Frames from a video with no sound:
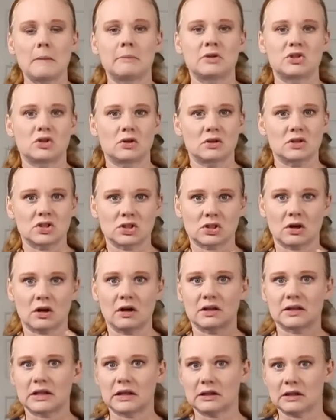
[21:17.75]
But you can
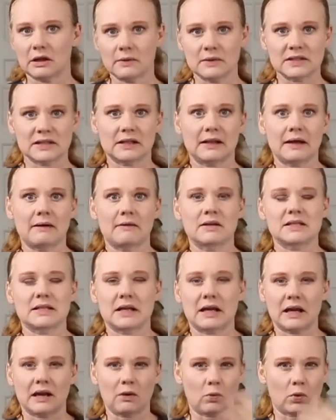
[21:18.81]
start at that lowest allowance
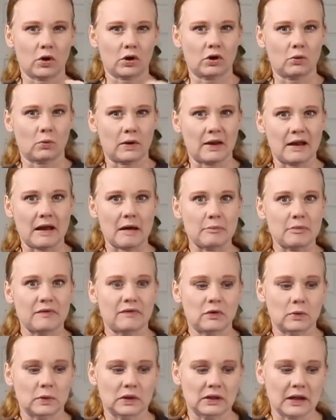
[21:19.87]
and kind of work your way up if
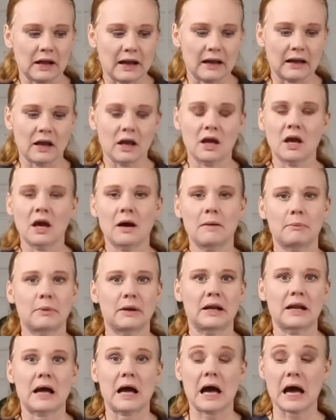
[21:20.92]
you would like.
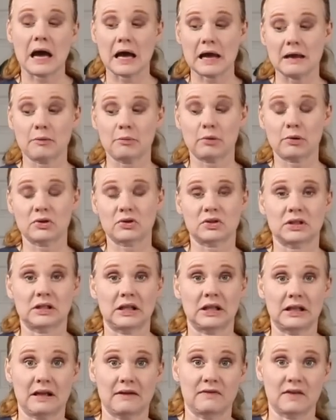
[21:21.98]
But I
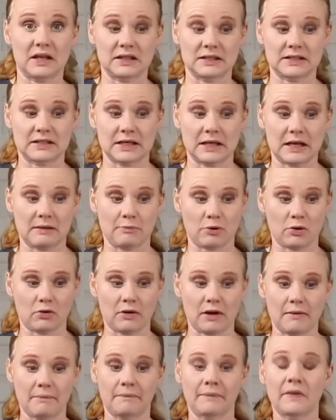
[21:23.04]
personally love the Instant Ink
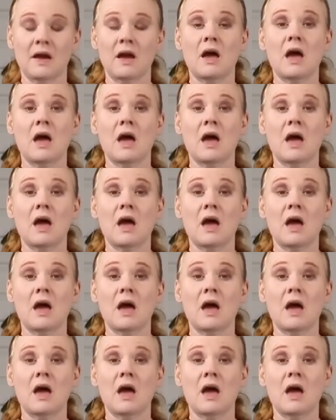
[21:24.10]
program.